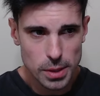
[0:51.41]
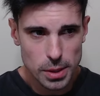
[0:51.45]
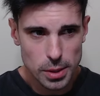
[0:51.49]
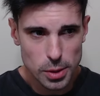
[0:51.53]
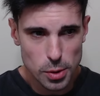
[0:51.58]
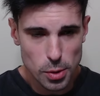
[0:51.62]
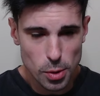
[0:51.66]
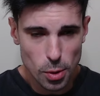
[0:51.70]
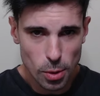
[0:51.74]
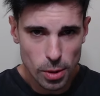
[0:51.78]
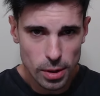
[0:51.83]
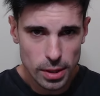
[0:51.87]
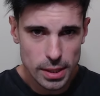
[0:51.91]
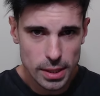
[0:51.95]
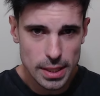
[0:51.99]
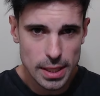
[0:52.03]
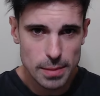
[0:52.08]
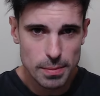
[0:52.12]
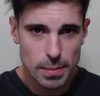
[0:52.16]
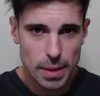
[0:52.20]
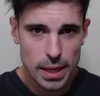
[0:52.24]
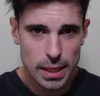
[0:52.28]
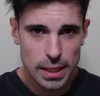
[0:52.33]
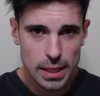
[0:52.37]
nor did
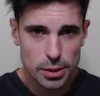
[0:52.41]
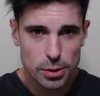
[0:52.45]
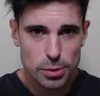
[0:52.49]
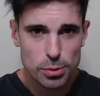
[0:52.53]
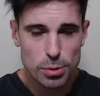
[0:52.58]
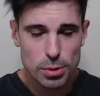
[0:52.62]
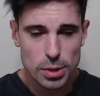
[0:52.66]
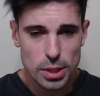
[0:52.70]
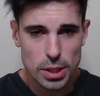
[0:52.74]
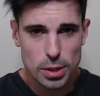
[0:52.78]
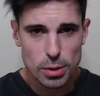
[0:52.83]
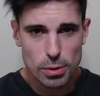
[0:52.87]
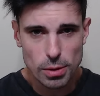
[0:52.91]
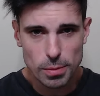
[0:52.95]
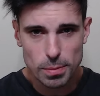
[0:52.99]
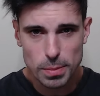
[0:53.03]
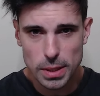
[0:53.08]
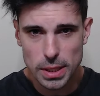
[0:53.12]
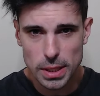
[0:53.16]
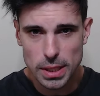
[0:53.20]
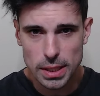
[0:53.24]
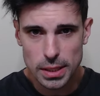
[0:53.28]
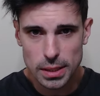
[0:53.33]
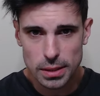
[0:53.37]
he make it through the
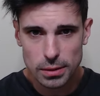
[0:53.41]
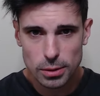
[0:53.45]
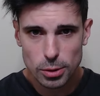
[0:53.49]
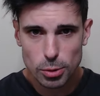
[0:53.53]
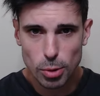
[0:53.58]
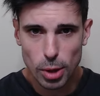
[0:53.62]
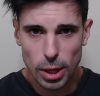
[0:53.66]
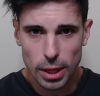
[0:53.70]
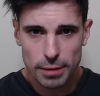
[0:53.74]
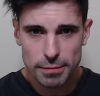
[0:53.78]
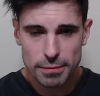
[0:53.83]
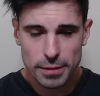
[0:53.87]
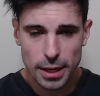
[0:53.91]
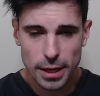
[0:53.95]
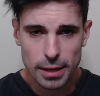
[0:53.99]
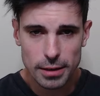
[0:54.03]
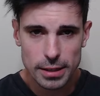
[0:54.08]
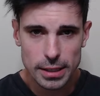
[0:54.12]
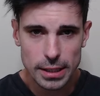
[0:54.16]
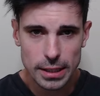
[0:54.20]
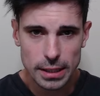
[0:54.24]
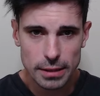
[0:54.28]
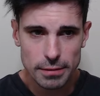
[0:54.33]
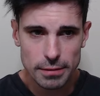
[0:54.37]
European qualifier
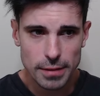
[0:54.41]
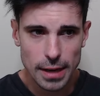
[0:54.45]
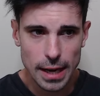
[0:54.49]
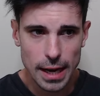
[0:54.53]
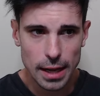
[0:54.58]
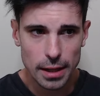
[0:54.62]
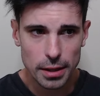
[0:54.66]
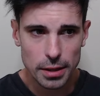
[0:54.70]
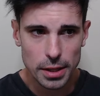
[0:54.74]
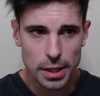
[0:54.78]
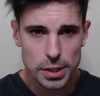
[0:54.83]
in Laval.